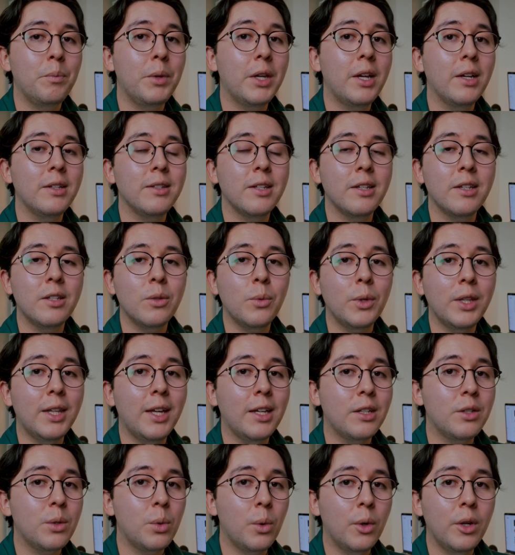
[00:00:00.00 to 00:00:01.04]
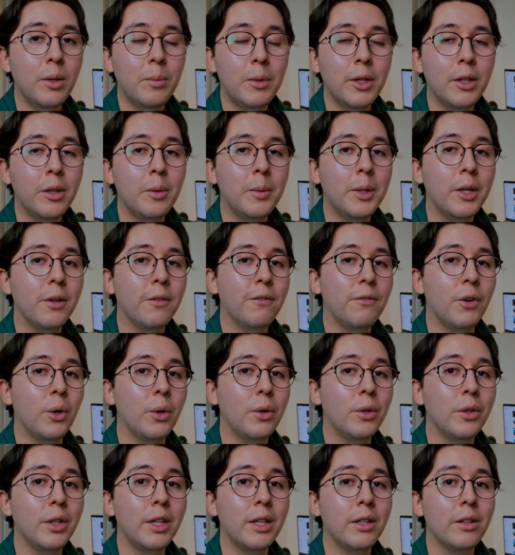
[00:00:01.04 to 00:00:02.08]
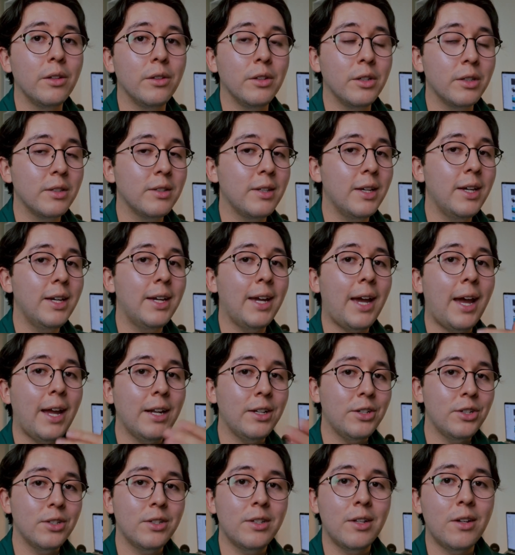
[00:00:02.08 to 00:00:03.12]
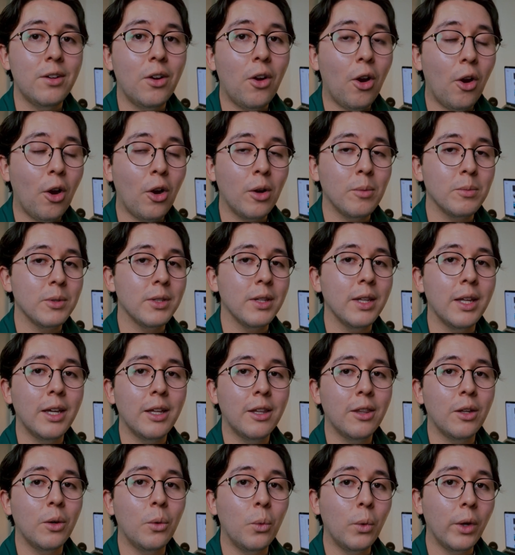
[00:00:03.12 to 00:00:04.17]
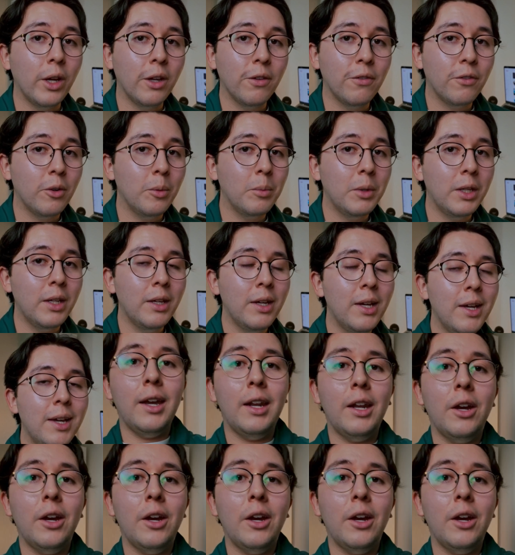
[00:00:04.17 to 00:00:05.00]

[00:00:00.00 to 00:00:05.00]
because this is what that 20mm focal length looks like at just an arm's length away from me. And